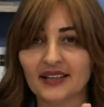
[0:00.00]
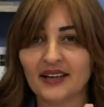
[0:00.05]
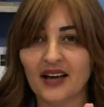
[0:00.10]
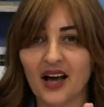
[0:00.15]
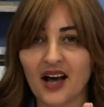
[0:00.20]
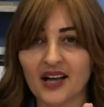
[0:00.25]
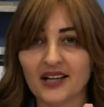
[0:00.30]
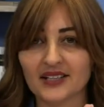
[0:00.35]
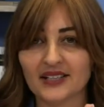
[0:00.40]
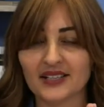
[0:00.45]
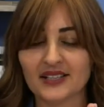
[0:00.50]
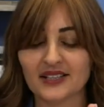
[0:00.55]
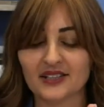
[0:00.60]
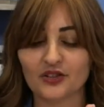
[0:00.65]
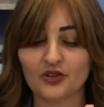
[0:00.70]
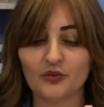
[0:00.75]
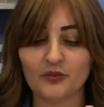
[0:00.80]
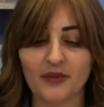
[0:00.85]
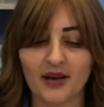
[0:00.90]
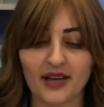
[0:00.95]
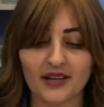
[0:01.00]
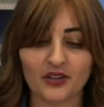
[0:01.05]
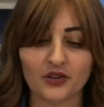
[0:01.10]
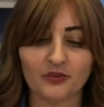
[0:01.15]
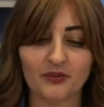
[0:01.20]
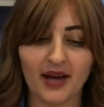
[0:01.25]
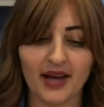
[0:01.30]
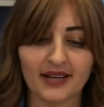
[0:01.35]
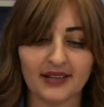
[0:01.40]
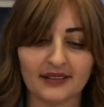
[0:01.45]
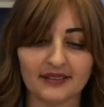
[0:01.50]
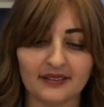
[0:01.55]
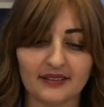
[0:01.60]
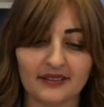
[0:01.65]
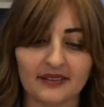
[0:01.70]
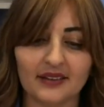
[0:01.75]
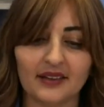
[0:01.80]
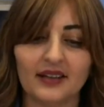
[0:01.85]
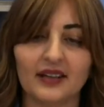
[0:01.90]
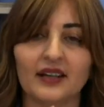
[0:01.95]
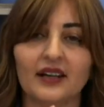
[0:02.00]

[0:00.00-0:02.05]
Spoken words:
us, humanity,